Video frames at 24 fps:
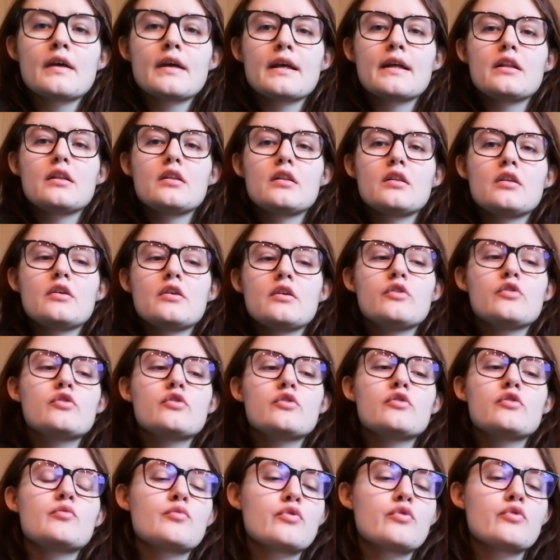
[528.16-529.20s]
Hello,
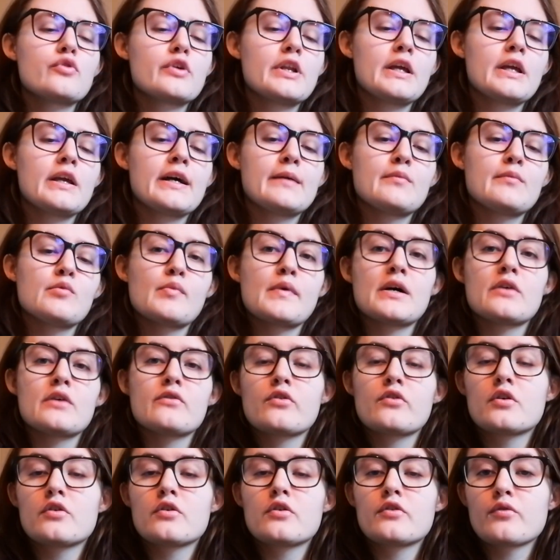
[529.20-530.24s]
good morning. I'm about
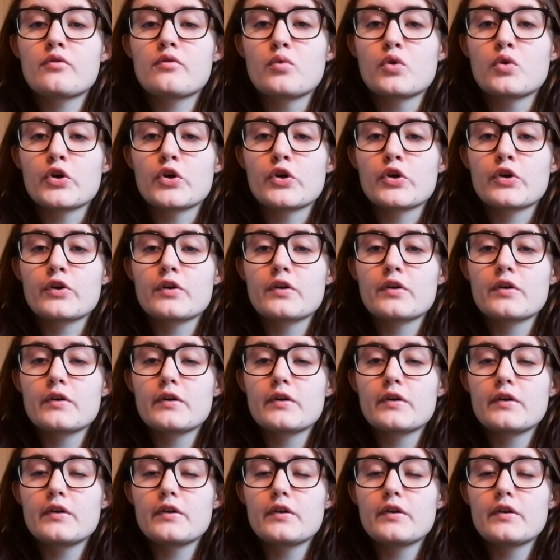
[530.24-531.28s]
to go to work.
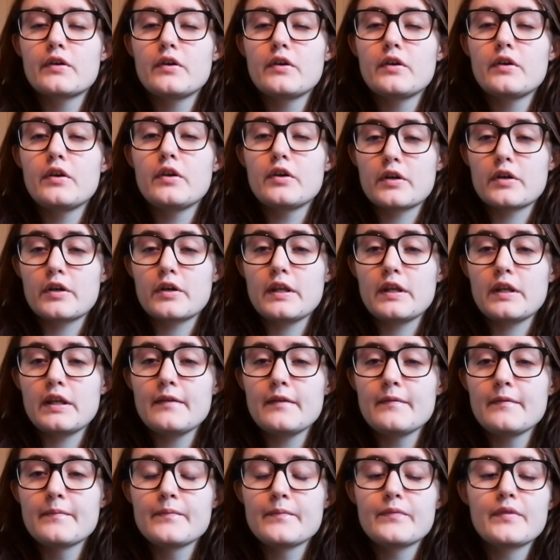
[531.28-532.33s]

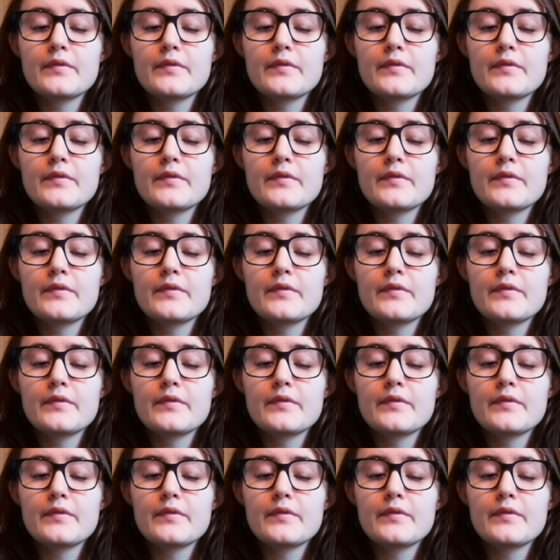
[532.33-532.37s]
Yucky.